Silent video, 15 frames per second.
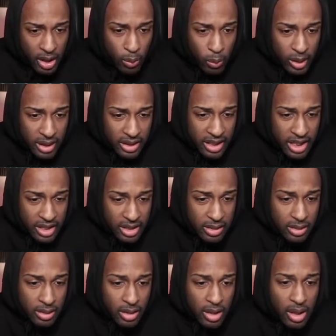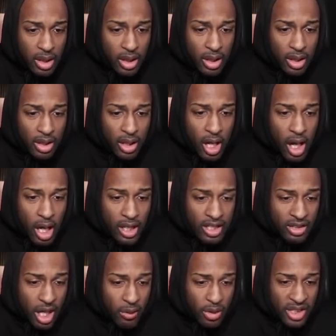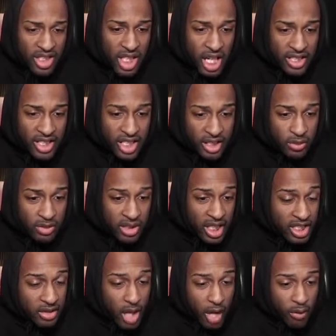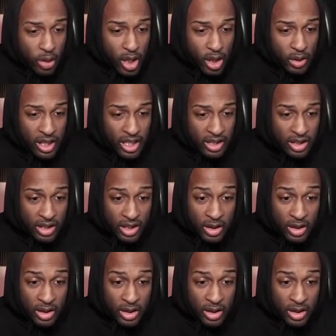This, uh, this level sucks. This this level creator need.